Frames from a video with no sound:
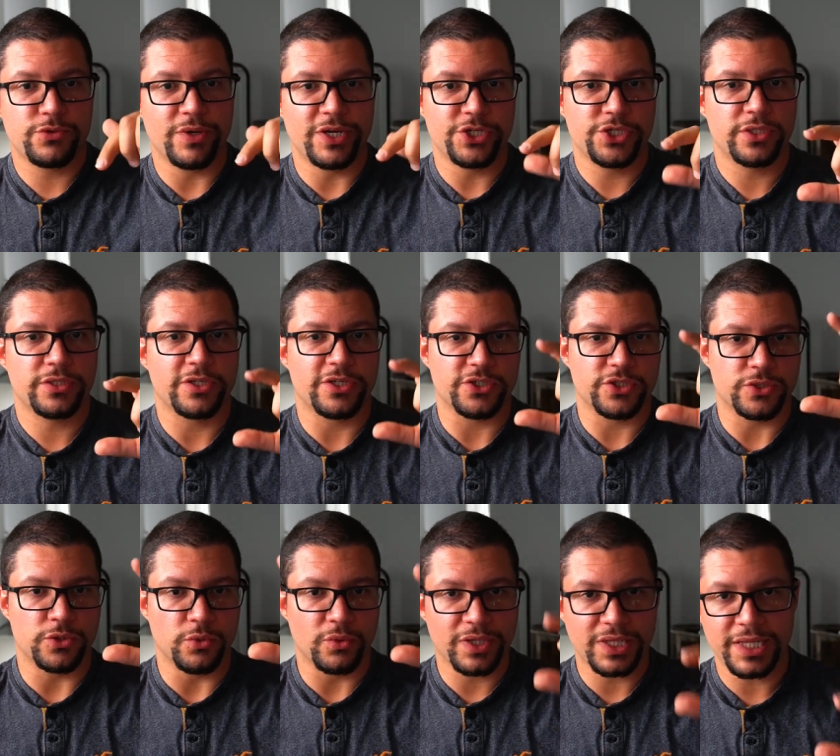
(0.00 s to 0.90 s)
There is no
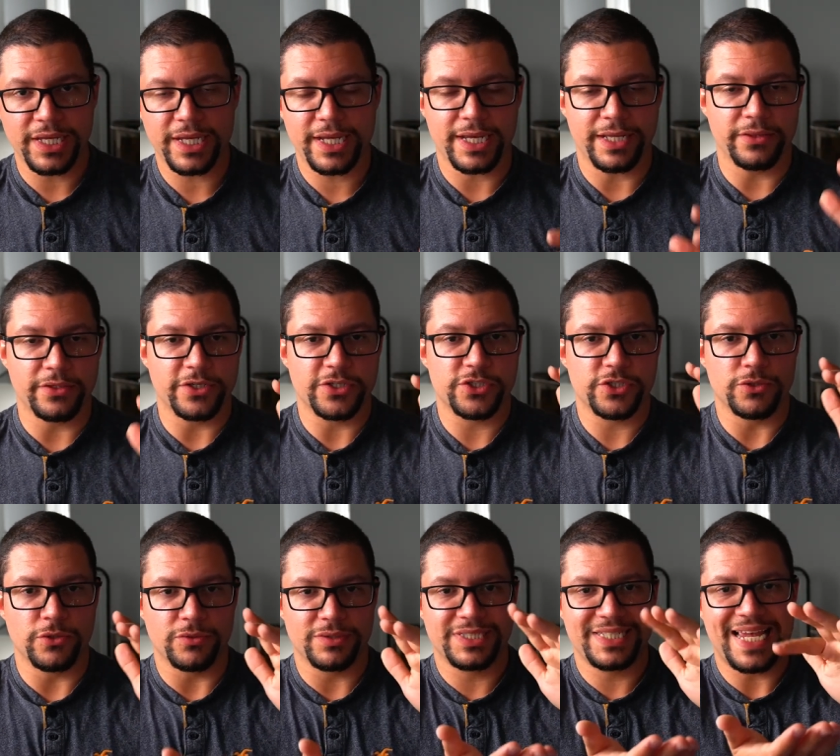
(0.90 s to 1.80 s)
click and there is no
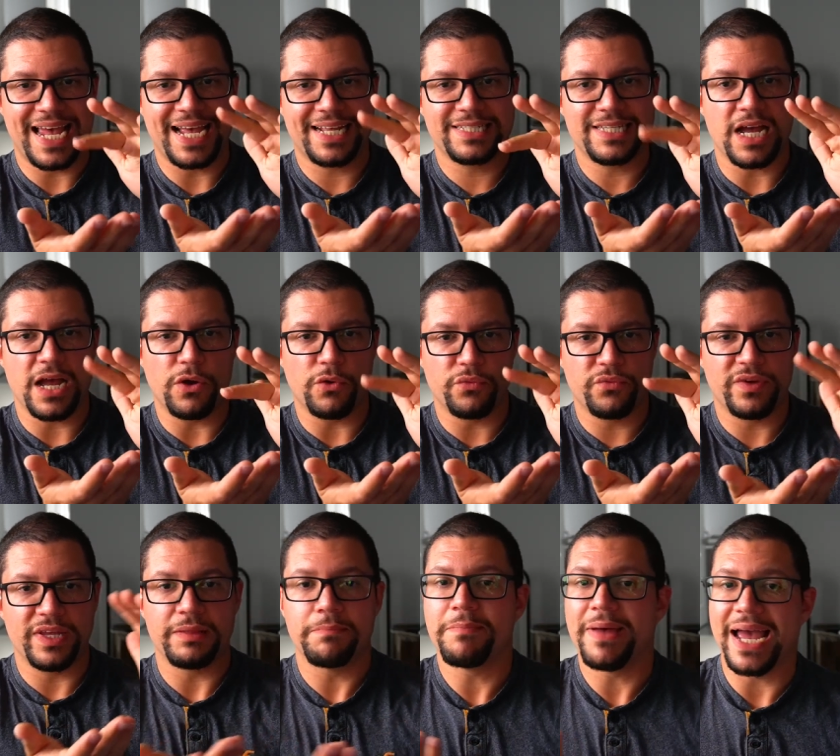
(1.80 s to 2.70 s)
tactile
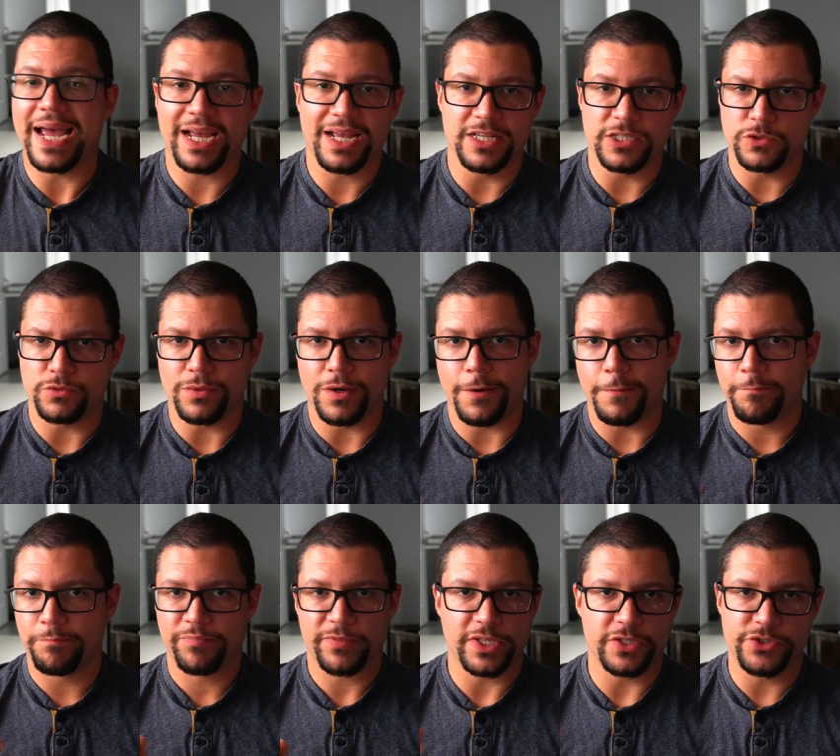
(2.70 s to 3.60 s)
feedback as well. It
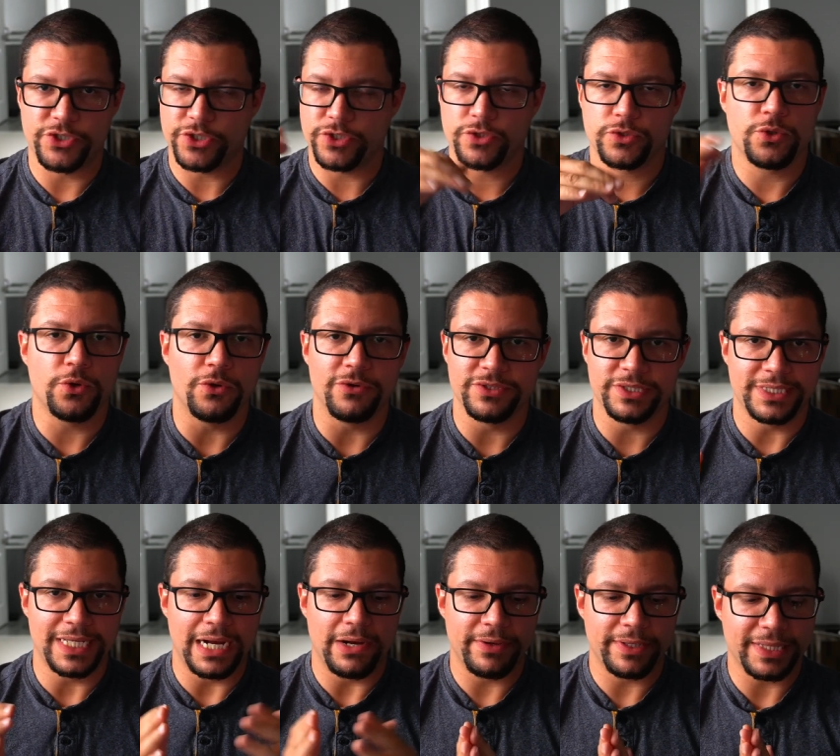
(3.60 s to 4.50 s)
just goes down
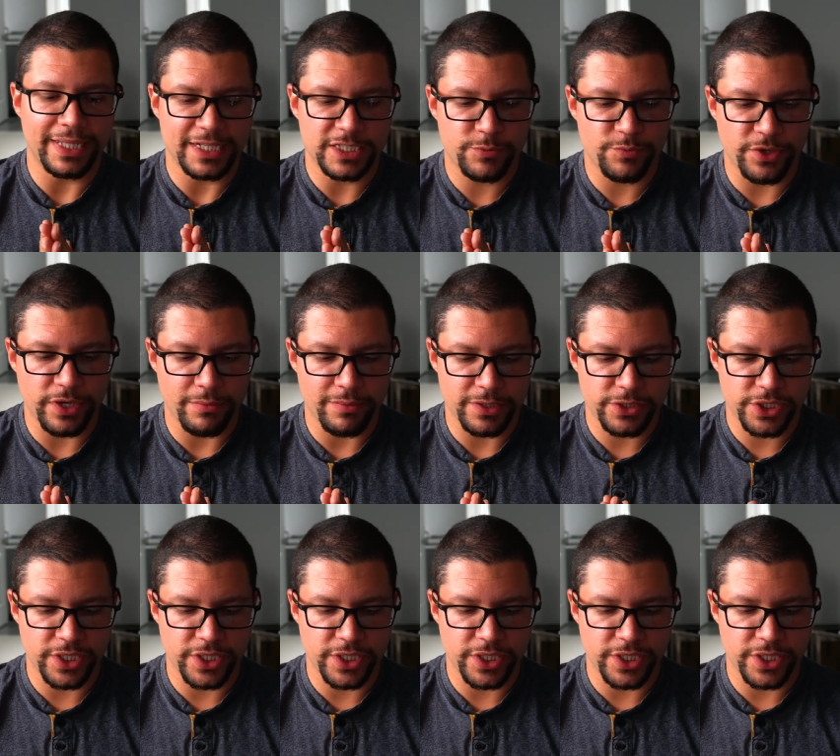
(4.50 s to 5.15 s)
and that's pretty much it.